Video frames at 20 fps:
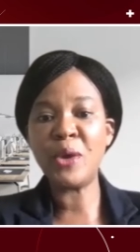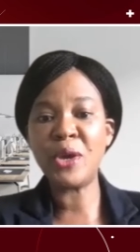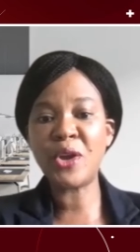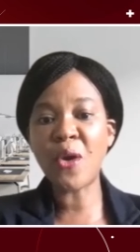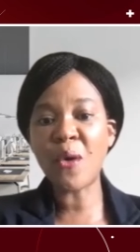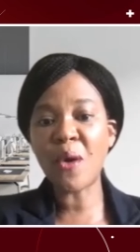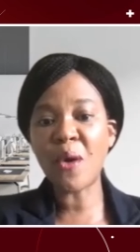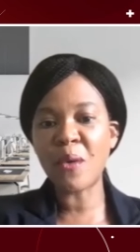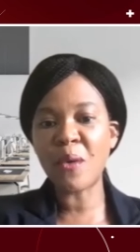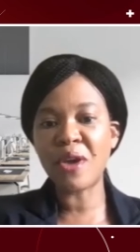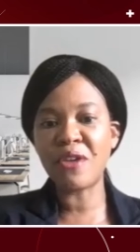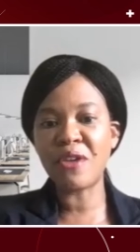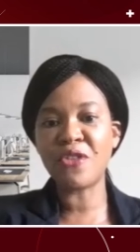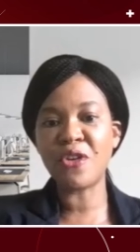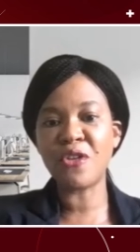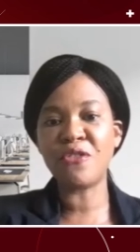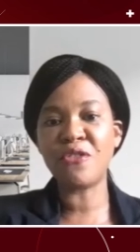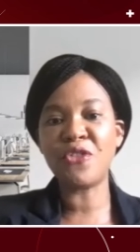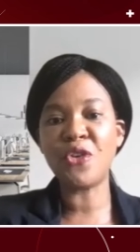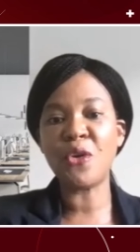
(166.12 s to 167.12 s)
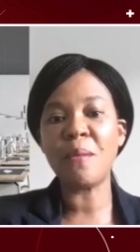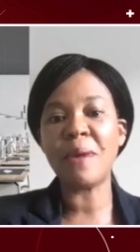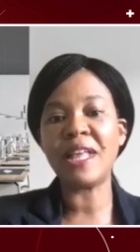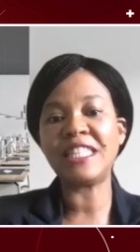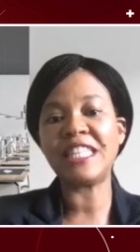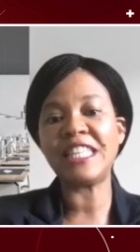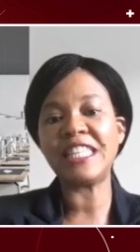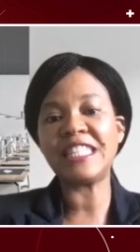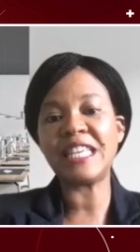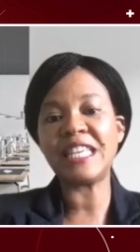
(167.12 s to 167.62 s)
we go away for a few
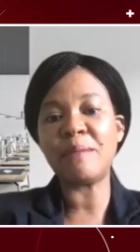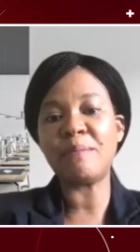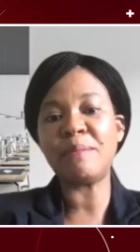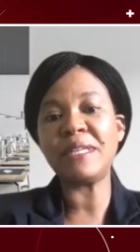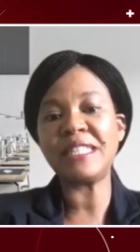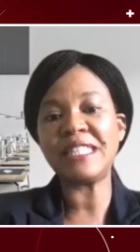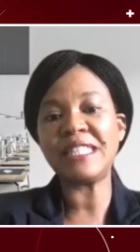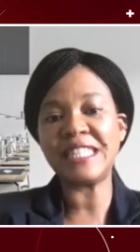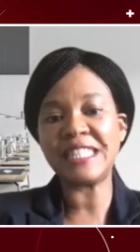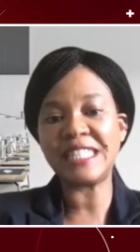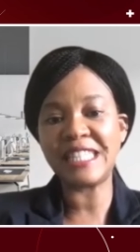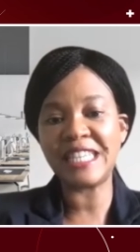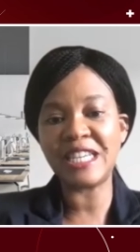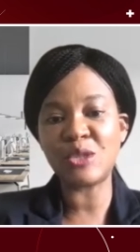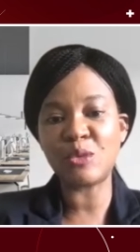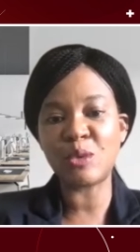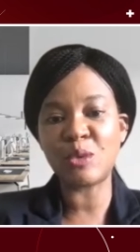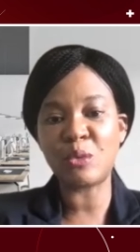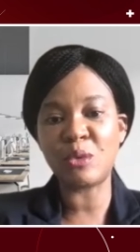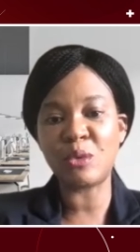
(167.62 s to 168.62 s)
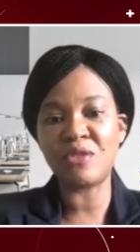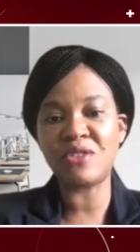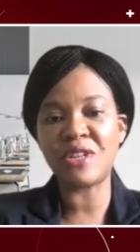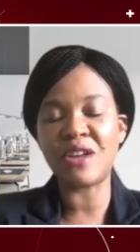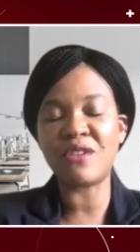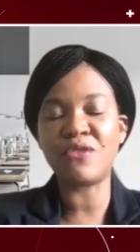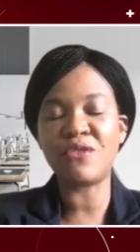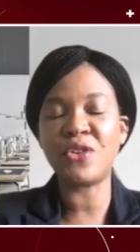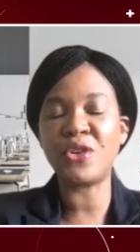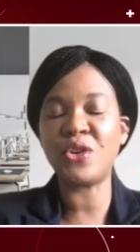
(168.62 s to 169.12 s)
months and say, business, here's what we've
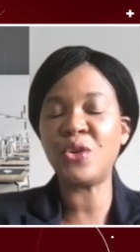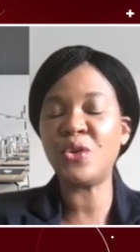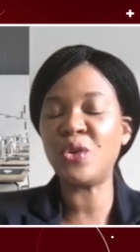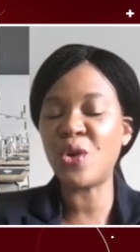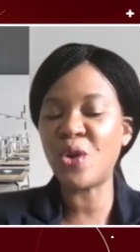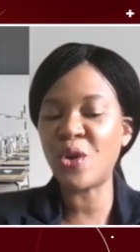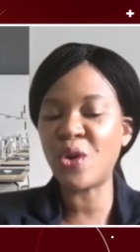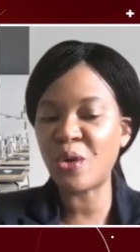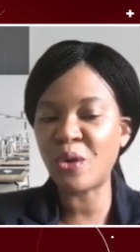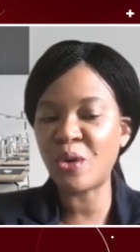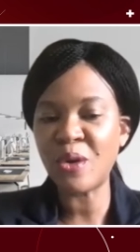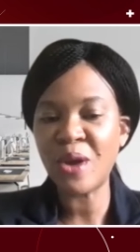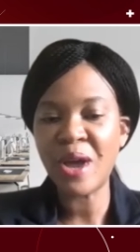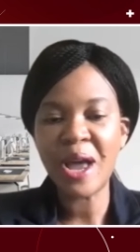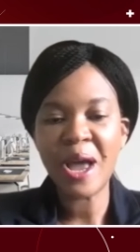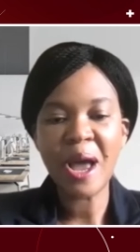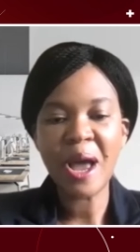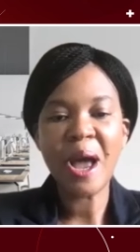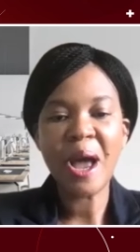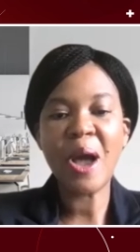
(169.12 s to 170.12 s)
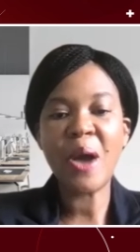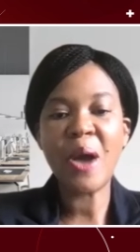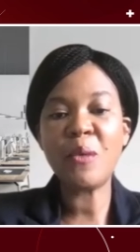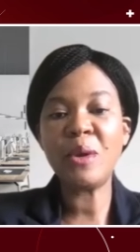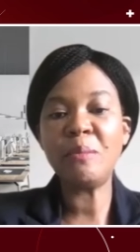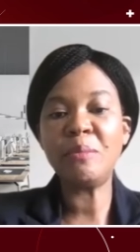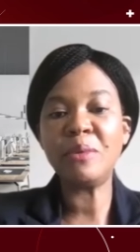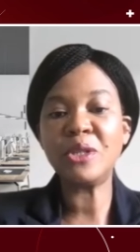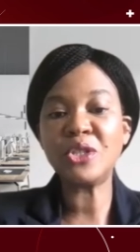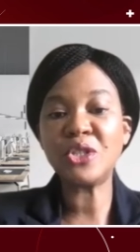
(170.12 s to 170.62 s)
done for you. No. How
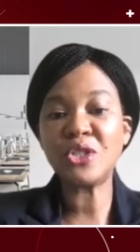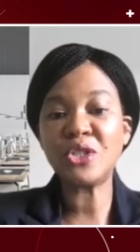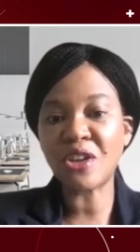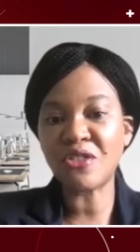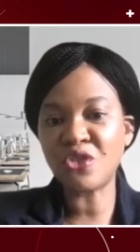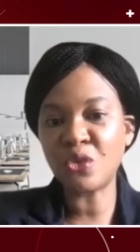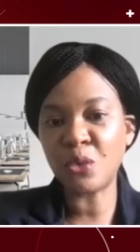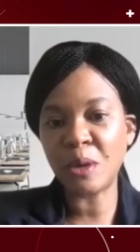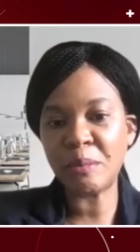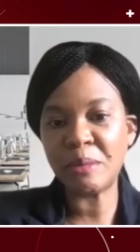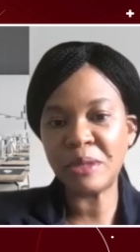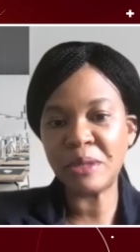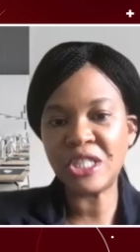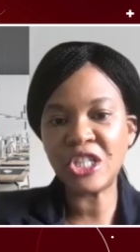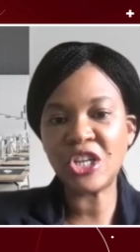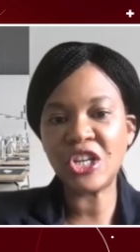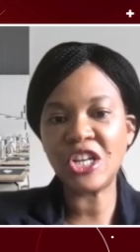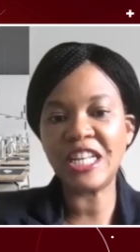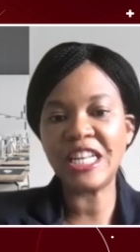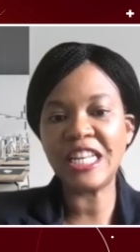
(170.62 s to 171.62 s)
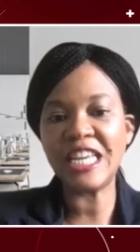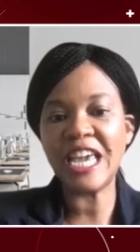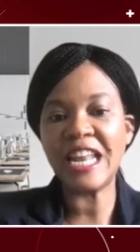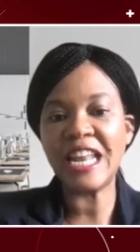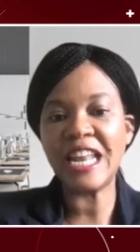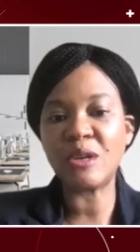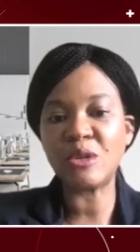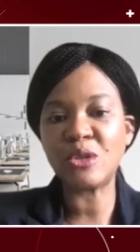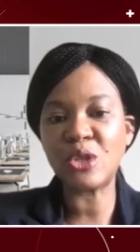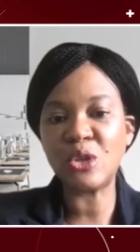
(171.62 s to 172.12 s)
we build software, particularly
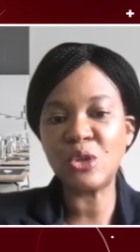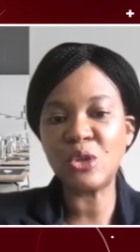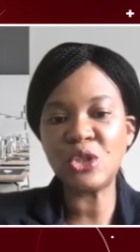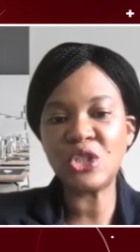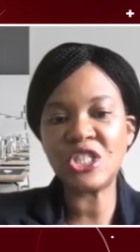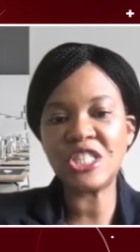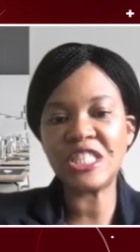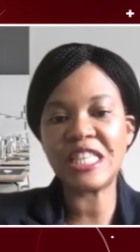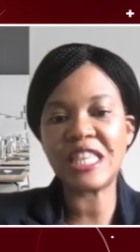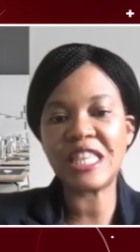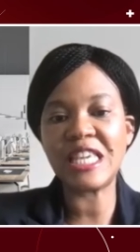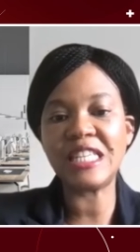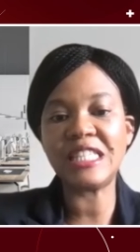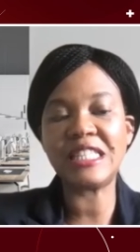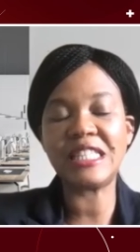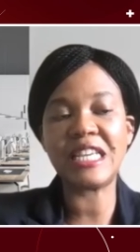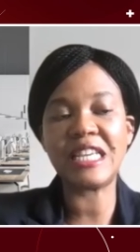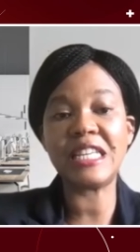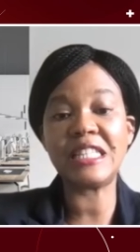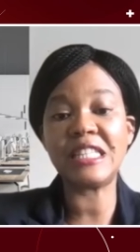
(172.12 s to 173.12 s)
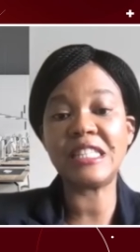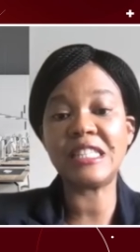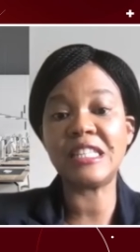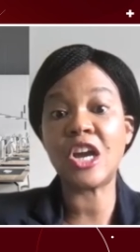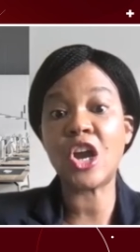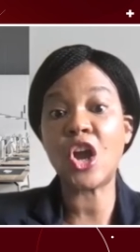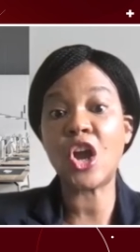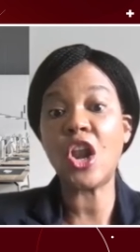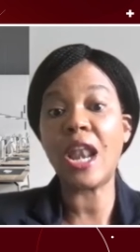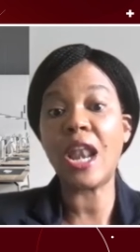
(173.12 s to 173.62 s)
and our solutions these days, is
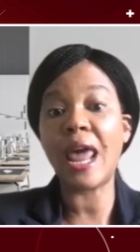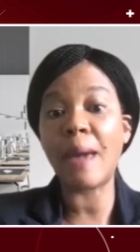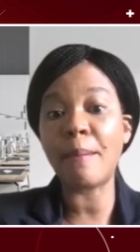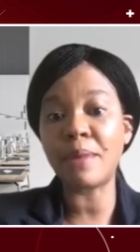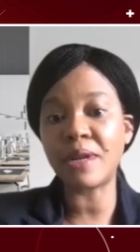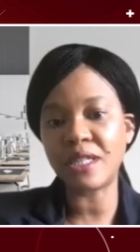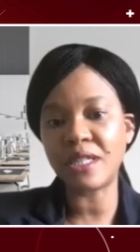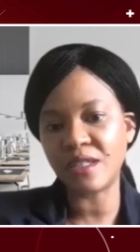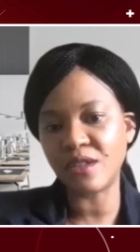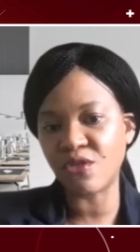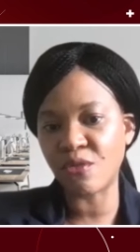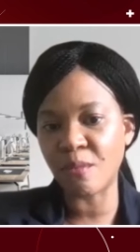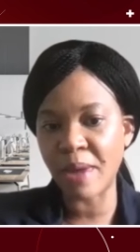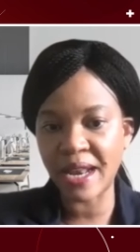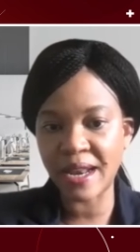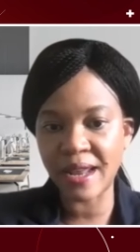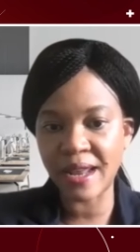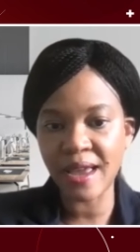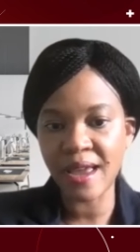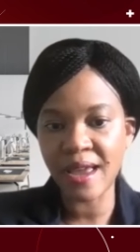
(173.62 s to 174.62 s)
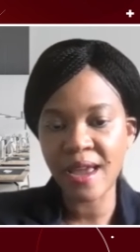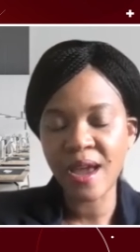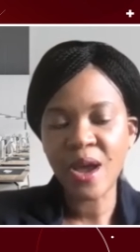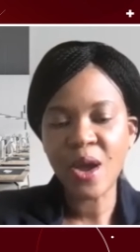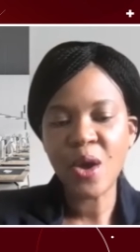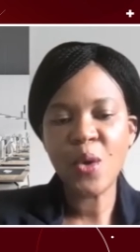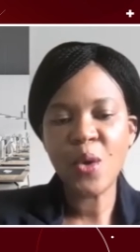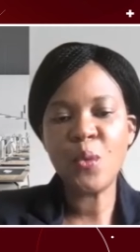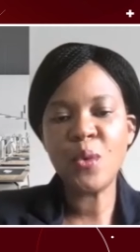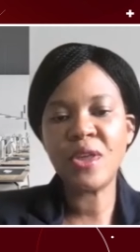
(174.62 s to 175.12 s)
in a collaborative manner
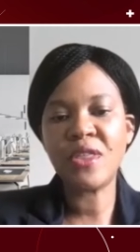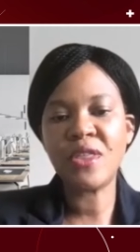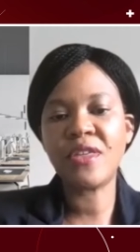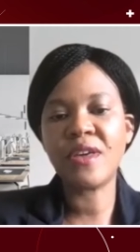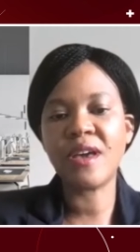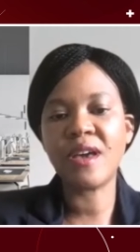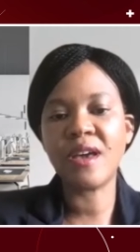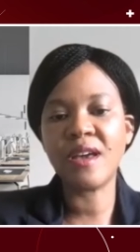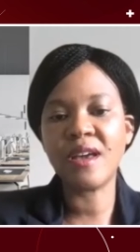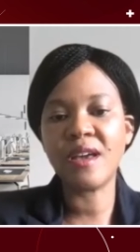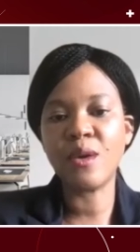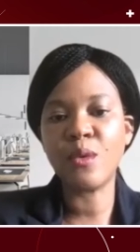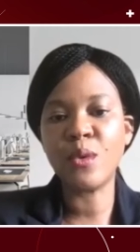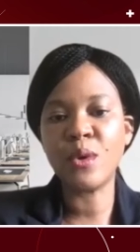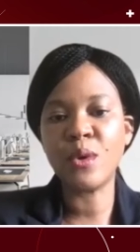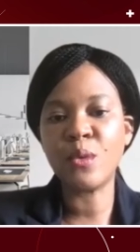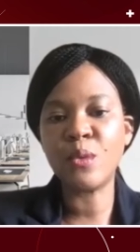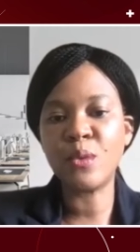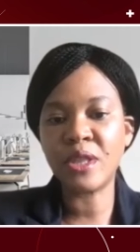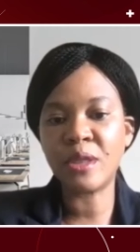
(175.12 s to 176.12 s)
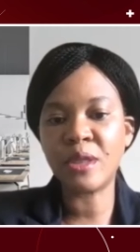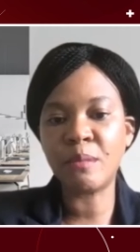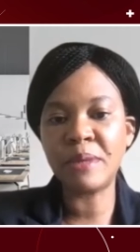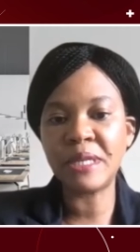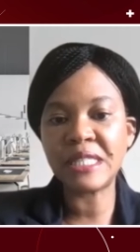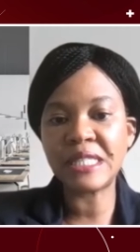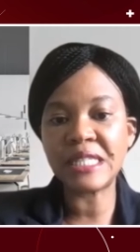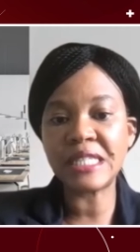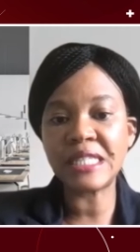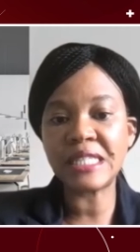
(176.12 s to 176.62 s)
with uh, with
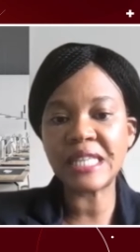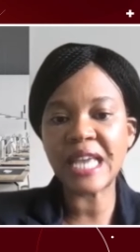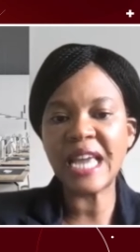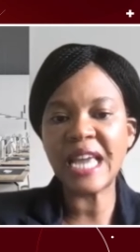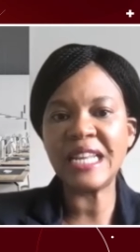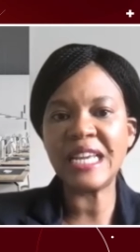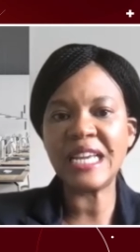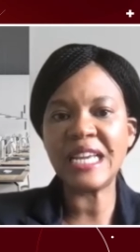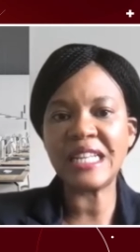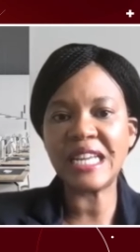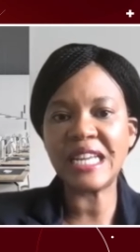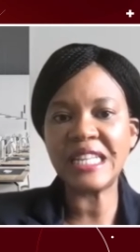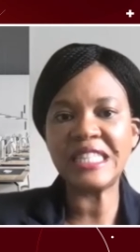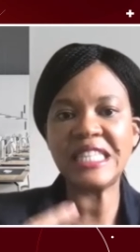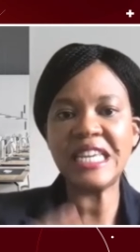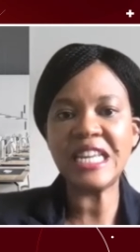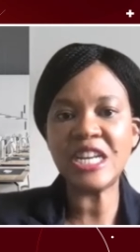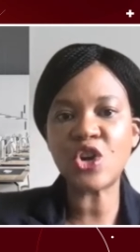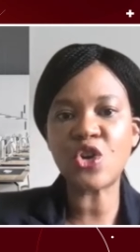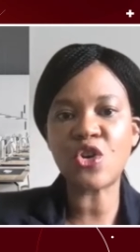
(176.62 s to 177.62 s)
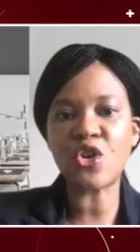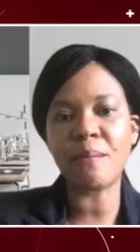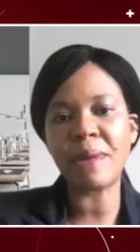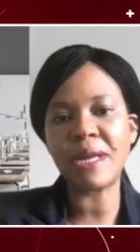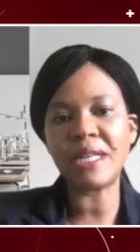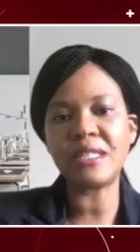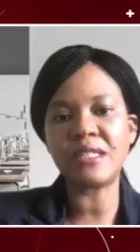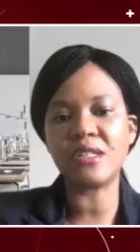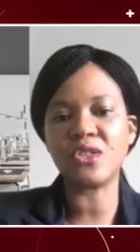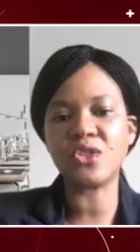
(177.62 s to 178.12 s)
business, and it, it's
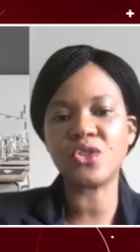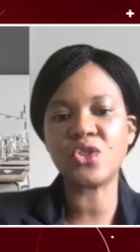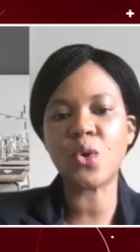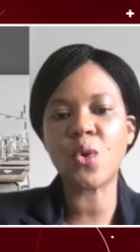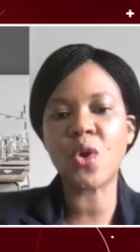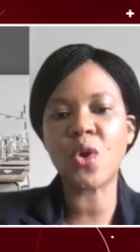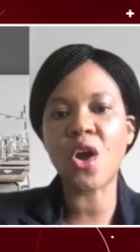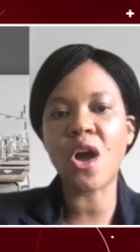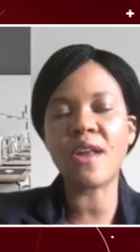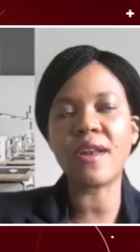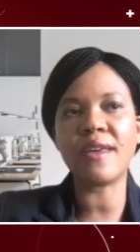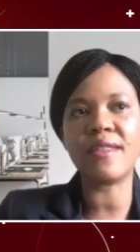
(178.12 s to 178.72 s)
incremental. So